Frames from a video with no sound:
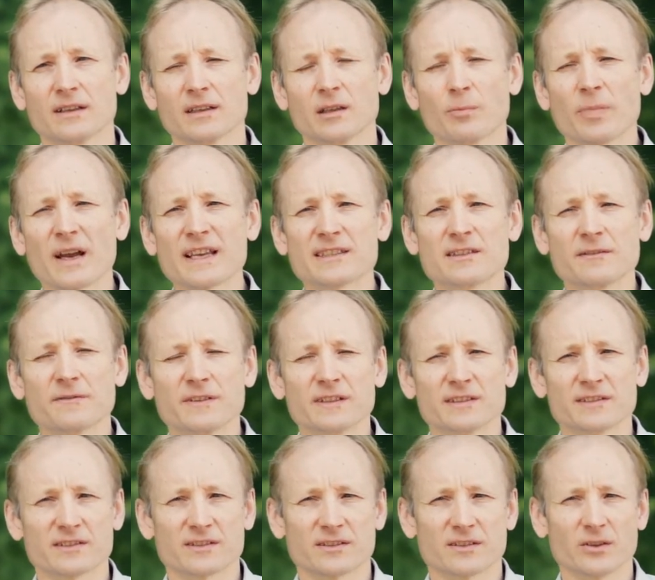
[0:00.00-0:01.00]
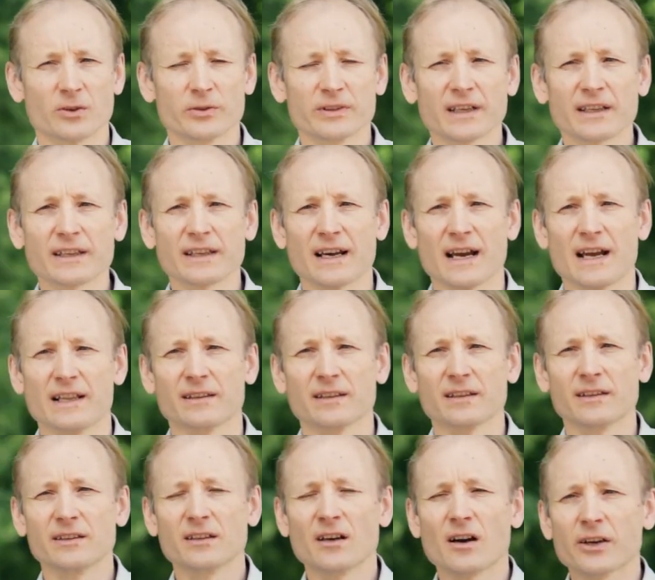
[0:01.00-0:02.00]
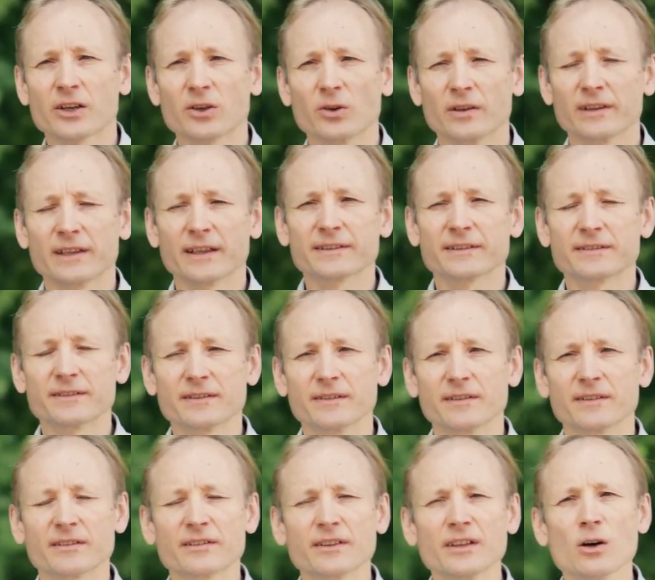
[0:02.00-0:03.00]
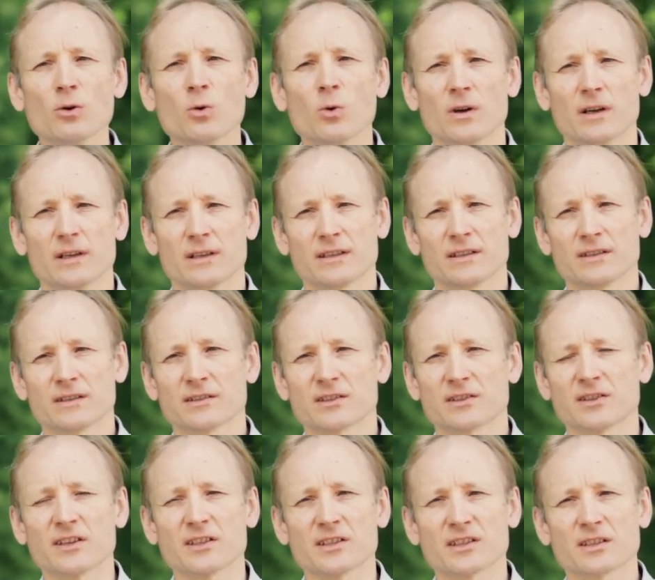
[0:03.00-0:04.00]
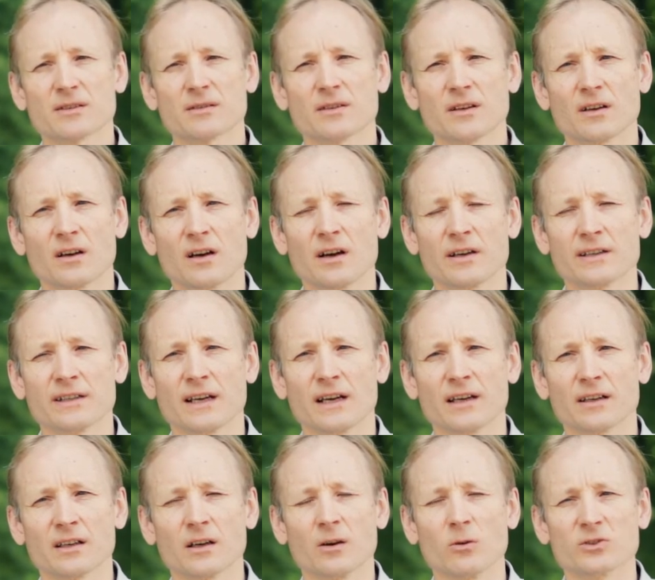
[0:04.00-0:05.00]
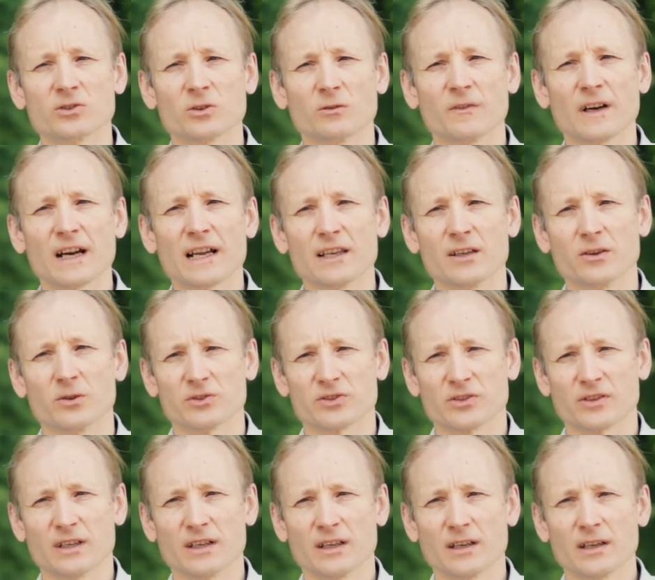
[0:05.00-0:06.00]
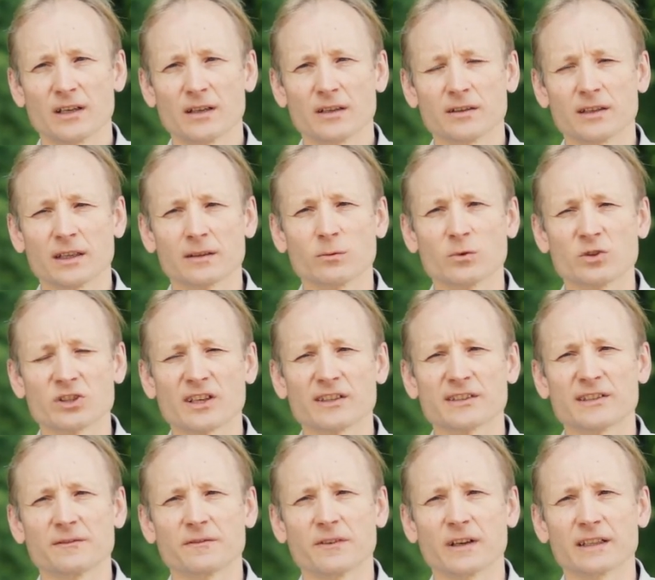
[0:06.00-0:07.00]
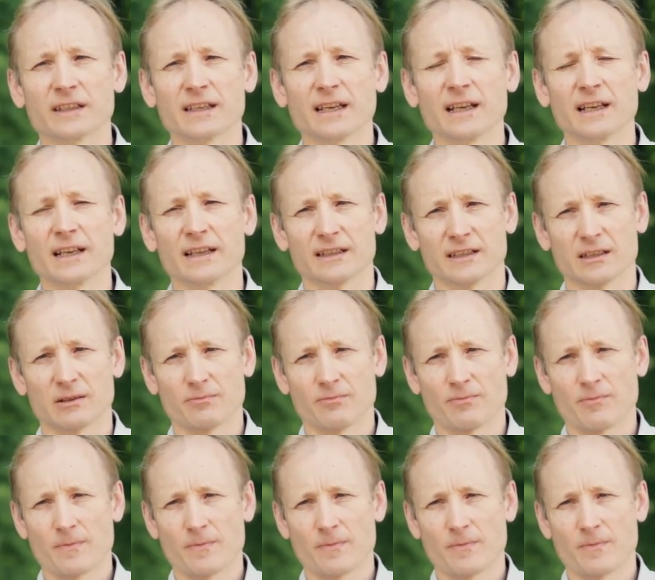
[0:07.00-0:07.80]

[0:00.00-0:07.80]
the pacifists, on the other hand, they argue that there are no such higher goals or values that would justify killing.